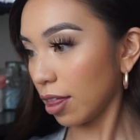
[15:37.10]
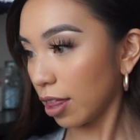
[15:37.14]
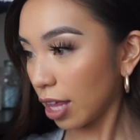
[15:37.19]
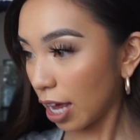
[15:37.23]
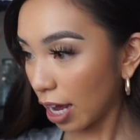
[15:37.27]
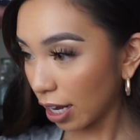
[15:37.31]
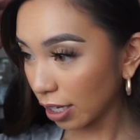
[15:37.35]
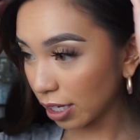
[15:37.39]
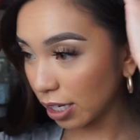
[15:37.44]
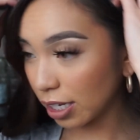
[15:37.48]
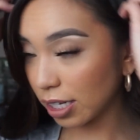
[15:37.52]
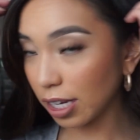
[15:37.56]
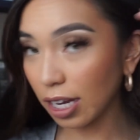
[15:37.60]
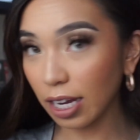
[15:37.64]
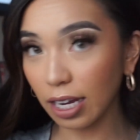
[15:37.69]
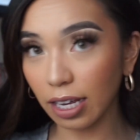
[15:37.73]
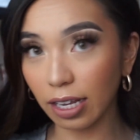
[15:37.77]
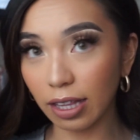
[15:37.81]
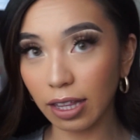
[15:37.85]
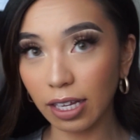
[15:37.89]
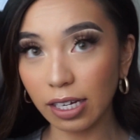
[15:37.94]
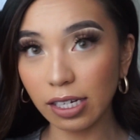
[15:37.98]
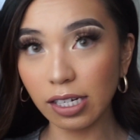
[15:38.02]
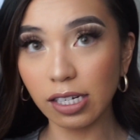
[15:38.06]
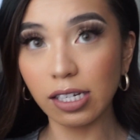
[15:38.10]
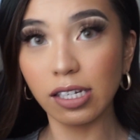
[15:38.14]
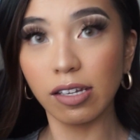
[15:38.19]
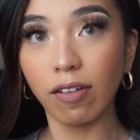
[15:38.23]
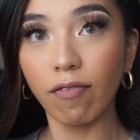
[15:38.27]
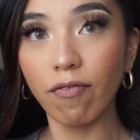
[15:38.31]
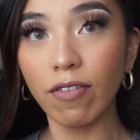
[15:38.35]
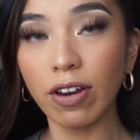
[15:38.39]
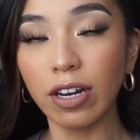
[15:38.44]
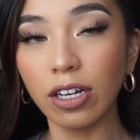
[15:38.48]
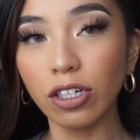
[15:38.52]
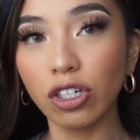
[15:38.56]
That's it. This is the
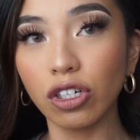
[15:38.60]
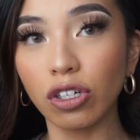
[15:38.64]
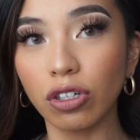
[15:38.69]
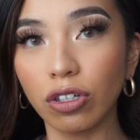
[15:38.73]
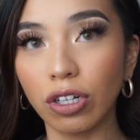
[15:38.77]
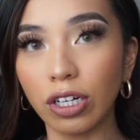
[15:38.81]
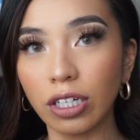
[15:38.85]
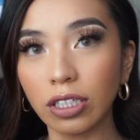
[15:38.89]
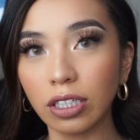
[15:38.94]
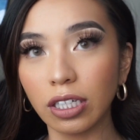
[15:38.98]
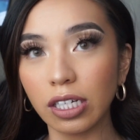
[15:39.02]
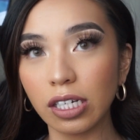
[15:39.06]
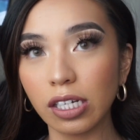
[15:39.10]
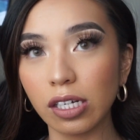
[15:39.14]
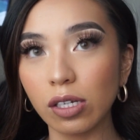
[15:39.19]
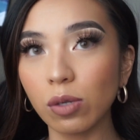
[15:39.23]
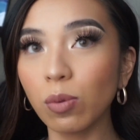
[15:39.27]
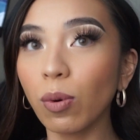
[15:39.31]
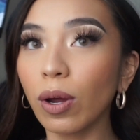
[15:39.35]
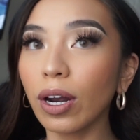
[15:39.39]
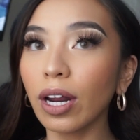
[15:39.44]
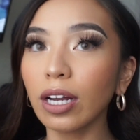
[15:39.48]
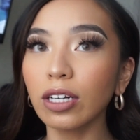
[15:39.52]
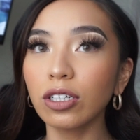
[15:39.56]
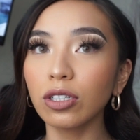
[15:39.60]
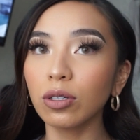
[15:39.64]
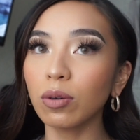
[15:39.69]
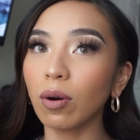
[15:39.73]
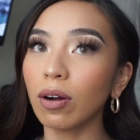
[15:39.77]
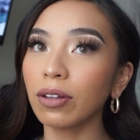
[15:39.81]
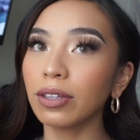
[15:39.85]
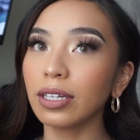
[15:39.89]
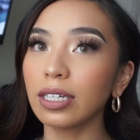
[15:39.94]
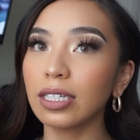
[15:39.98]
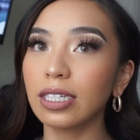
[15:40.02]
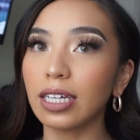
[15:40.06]
finished look. This is what I do
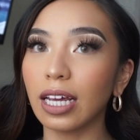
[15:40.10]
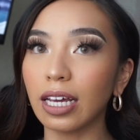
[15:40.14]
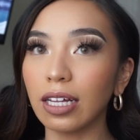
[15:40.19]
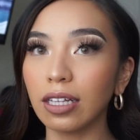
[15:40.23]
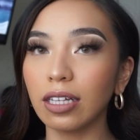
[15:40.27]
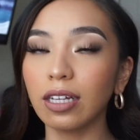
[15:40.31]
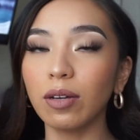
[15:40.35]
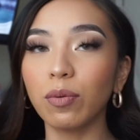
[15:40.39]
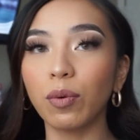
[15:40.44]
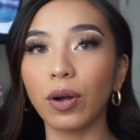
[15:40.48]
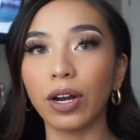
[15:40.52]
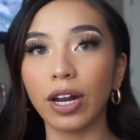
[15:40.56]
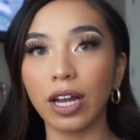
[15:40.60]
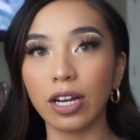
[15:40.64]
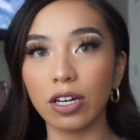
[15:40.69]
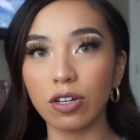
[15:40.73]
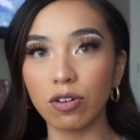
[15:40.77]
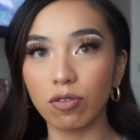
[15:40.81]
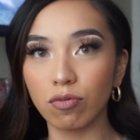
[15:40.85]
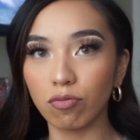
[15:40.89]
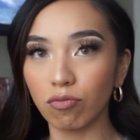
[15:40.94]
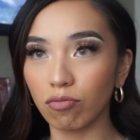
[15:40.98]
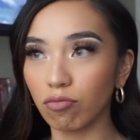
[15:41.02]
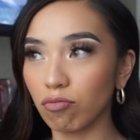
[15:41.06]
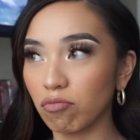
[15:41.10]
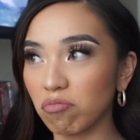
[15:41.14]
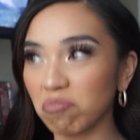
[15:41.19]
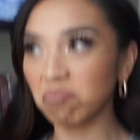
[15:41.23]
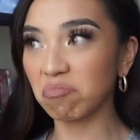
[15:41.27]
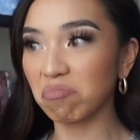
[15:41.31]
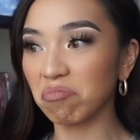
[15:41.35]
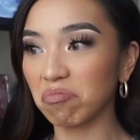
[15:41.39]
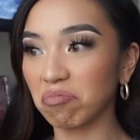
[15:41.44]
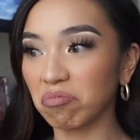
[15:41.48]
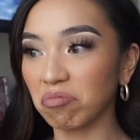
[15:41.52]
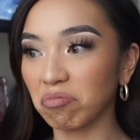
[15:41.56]
on the daily when I
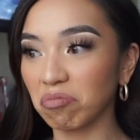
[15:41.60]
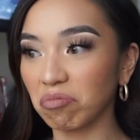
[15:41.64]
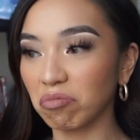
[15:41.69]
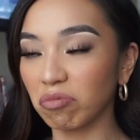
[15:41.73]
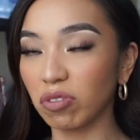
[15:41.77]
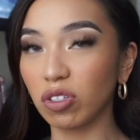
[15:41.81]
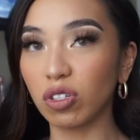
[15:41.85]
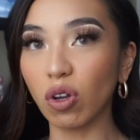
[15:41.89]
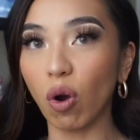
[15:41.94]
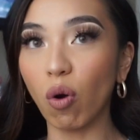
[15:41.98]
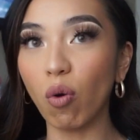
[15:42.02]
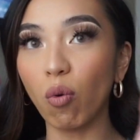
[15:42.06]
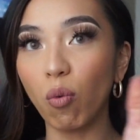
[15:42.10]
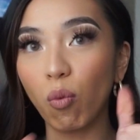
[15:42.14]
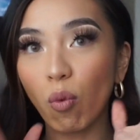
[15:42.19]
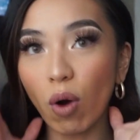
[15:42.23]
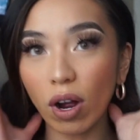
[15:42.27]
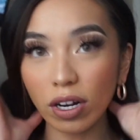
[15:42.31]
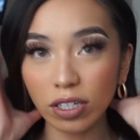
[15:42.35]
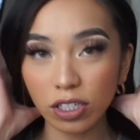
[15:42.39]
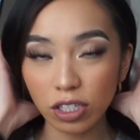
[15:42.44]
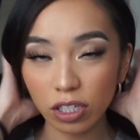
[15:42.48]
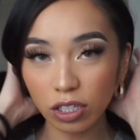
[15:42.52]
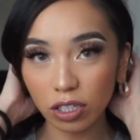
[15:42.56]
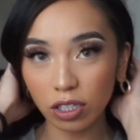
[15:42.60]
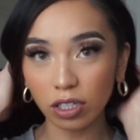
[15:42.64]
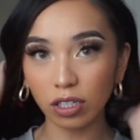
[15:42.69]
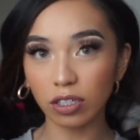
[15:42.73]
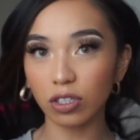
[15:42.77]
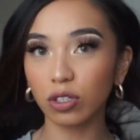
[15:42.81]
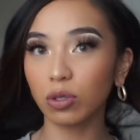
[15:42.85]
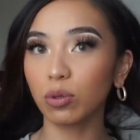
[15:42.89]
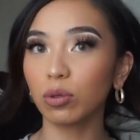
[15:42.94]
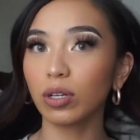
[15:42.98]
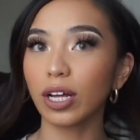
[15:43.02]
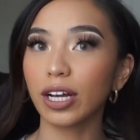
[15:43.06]
don't want to
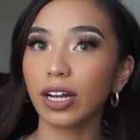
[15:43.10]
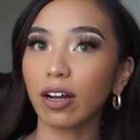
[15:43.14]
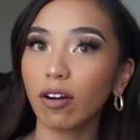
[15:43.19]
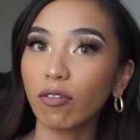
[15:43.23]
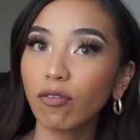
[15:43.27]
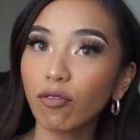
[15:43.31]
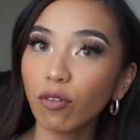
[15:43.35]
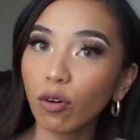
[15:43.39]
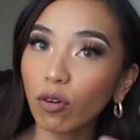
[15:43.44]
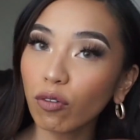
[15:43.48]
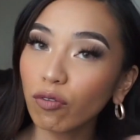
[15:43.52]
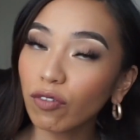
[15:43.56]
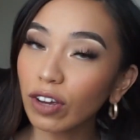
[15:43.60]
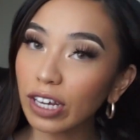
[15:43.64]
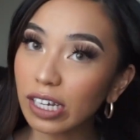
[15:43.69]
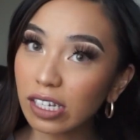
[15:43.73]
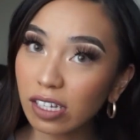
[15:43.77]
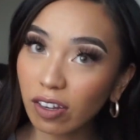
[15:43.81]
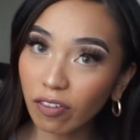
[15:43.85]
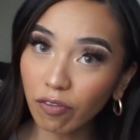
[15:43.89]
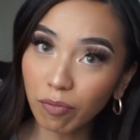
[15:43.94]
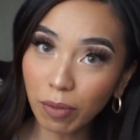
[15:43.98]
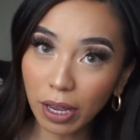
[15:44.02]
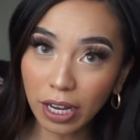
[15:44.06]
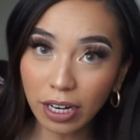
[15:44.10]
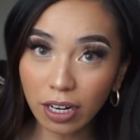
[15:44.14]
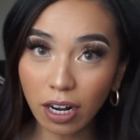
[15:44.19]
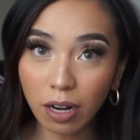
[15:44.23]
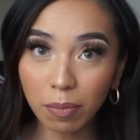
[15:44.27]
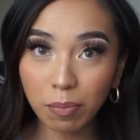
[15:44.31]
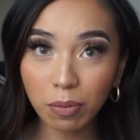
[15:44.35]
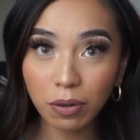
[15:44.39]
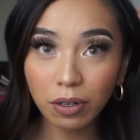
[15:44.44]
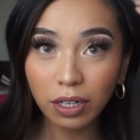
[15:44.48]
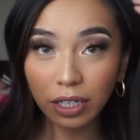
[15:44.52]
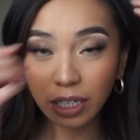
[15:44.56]
do like a full face of
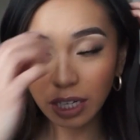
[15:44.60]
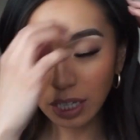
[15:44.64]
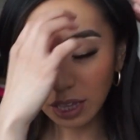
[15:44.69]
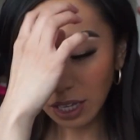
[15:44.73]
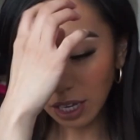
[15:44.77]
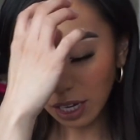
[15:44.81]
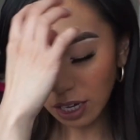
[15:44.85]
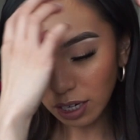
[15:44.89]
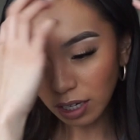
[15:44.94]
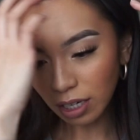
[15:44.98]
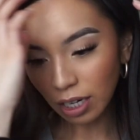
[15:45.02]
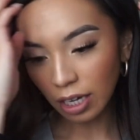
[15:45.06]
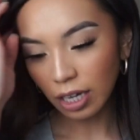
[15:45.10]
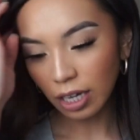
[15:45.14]
makeup or anything.